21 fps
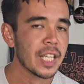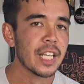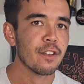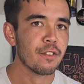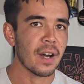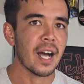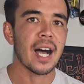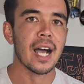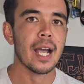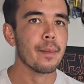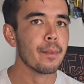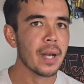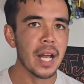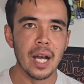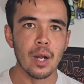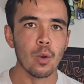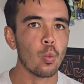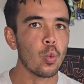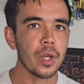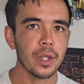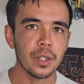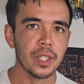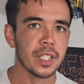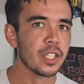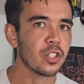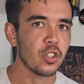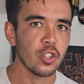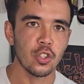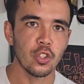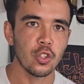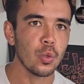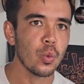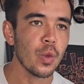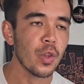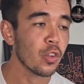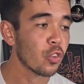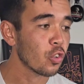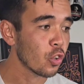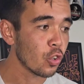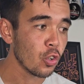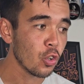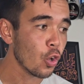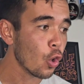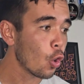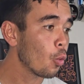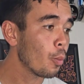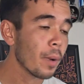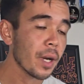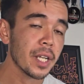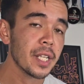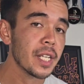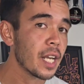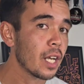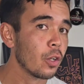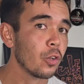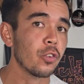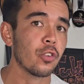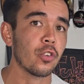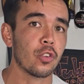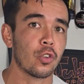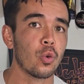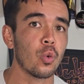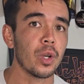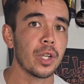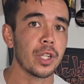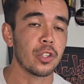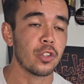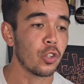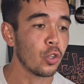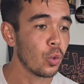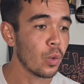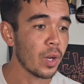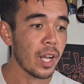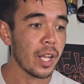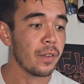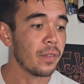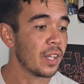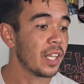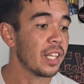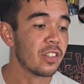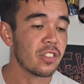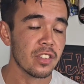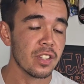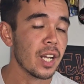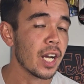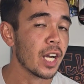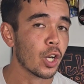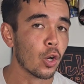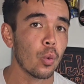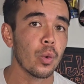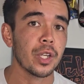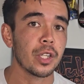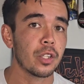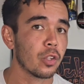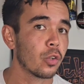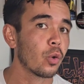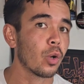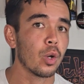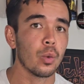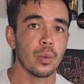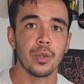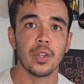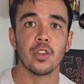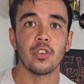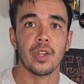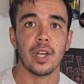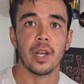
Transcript: If I'm not willing to do this, nobody else is going to, and it's not going to grow in this